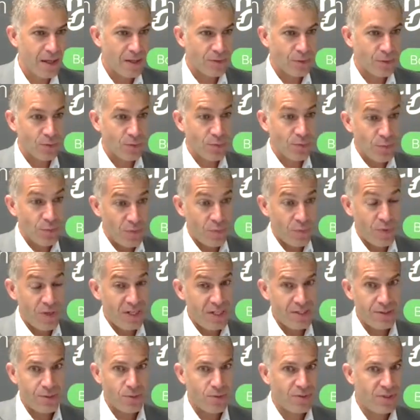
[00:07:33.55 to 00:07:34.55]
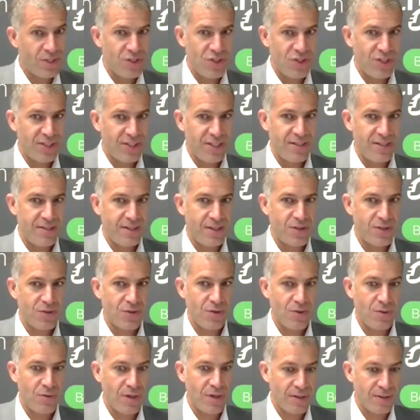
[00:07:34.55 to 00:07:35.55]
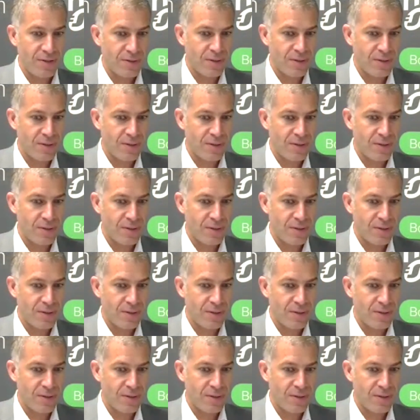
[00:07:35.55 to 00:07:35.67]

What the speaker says: So really, the digitization